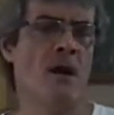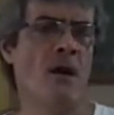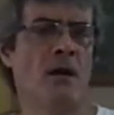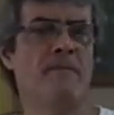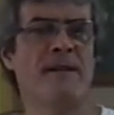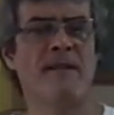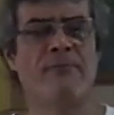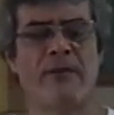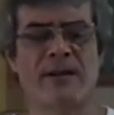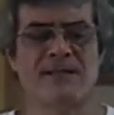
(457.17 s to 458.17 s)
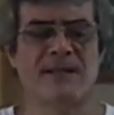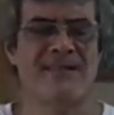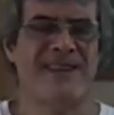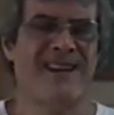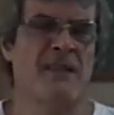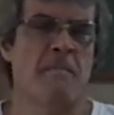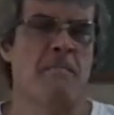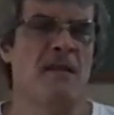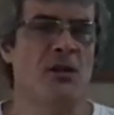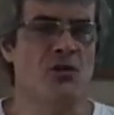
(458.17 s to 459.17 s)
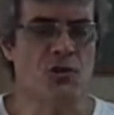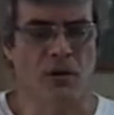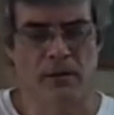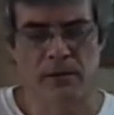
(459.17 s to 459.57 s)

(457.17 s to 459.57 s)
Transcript: Hawkman and Frankenstein they kind of meet each other